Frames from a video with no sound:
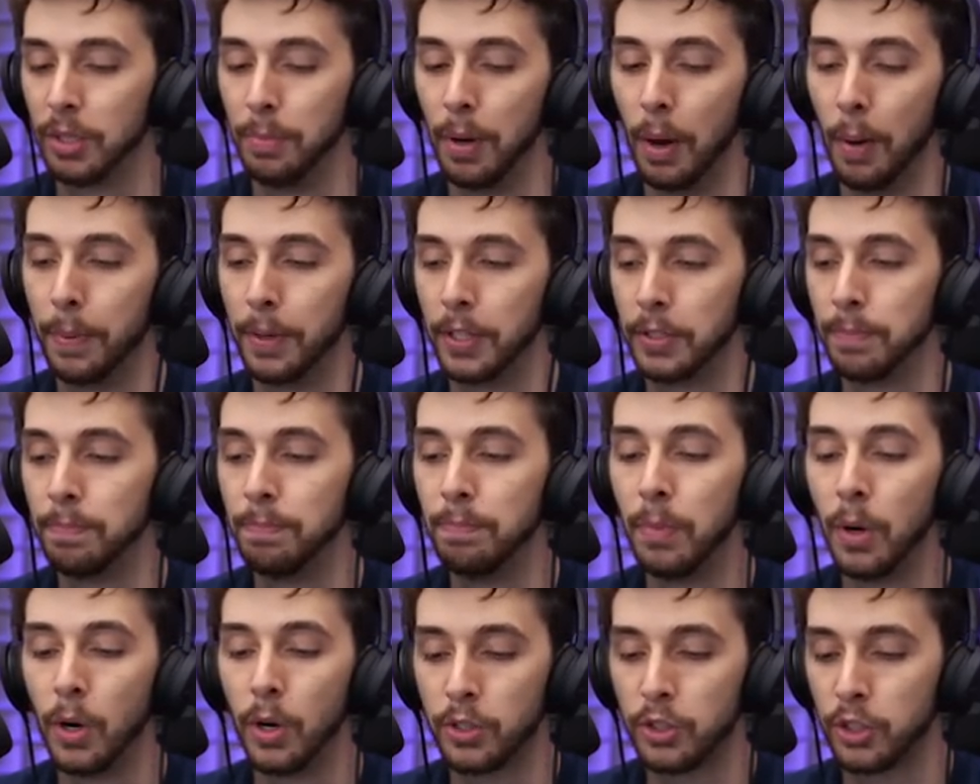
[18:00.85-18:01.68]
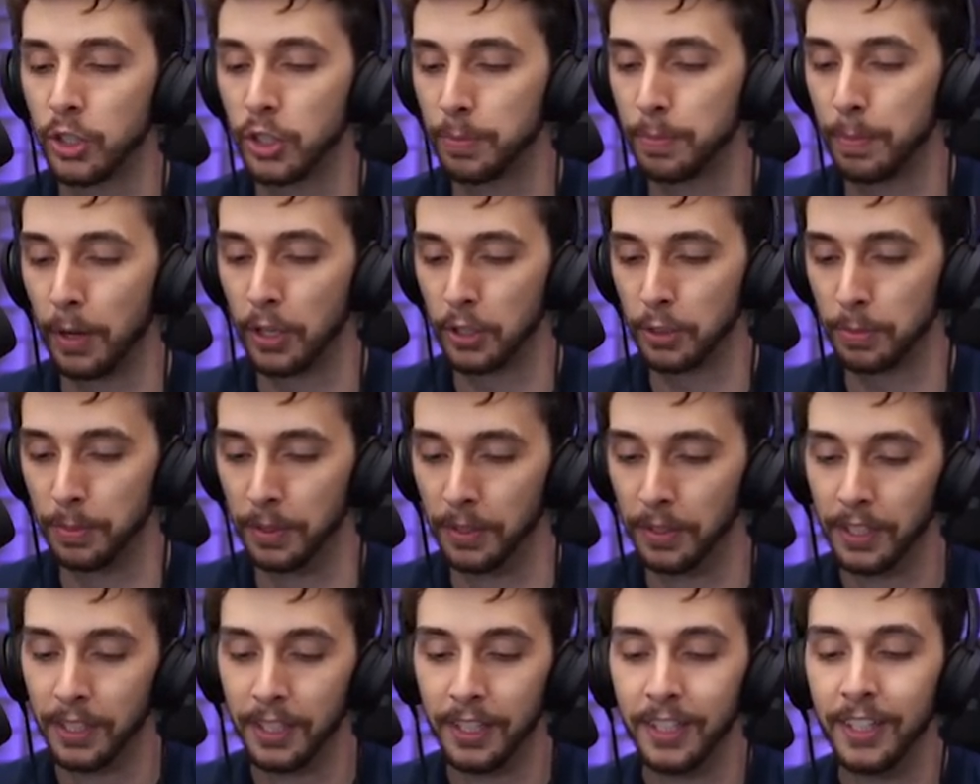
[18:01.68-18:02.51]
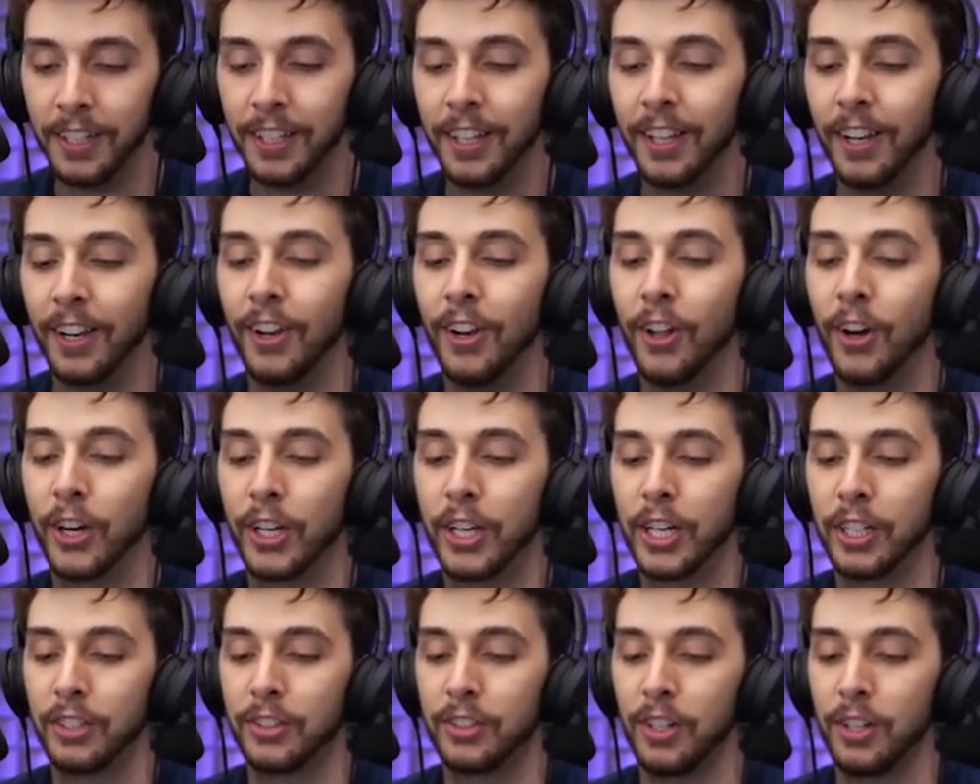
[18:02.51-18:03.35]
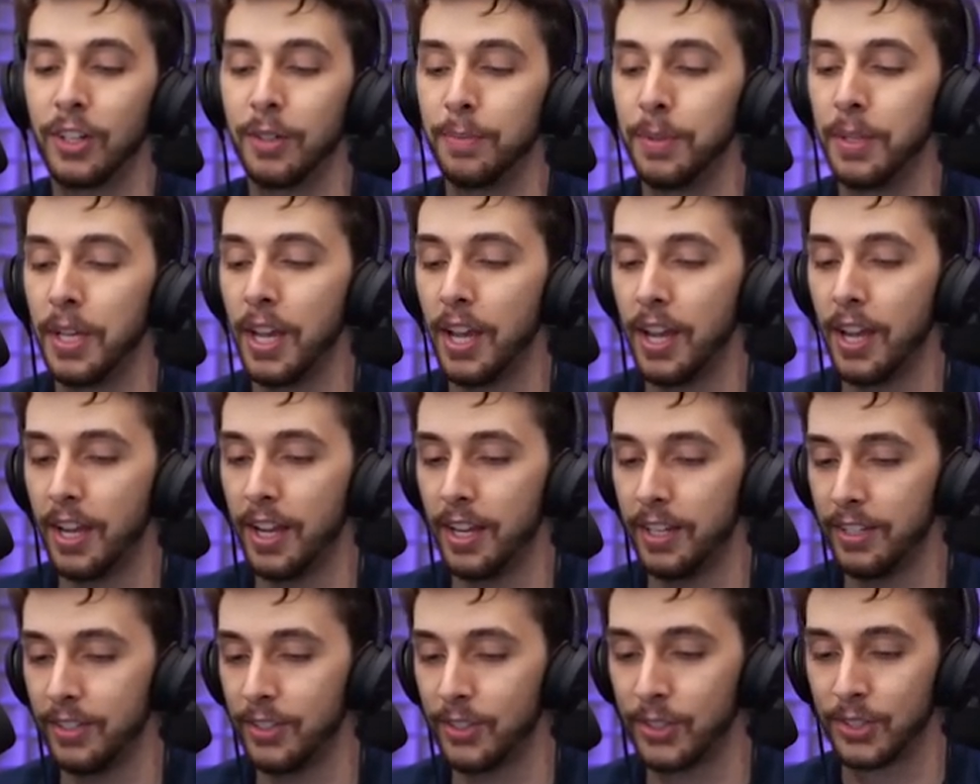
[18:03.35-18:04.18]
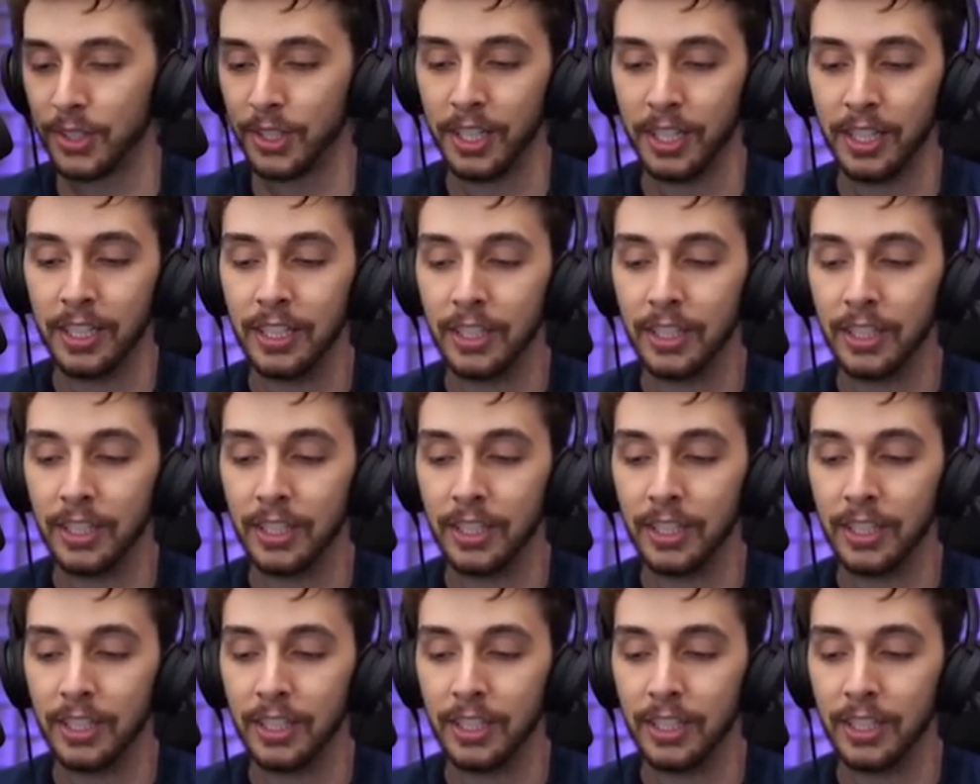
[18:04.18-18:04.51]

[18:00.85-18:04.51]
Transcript: them up as much as possible. Look at them, yes!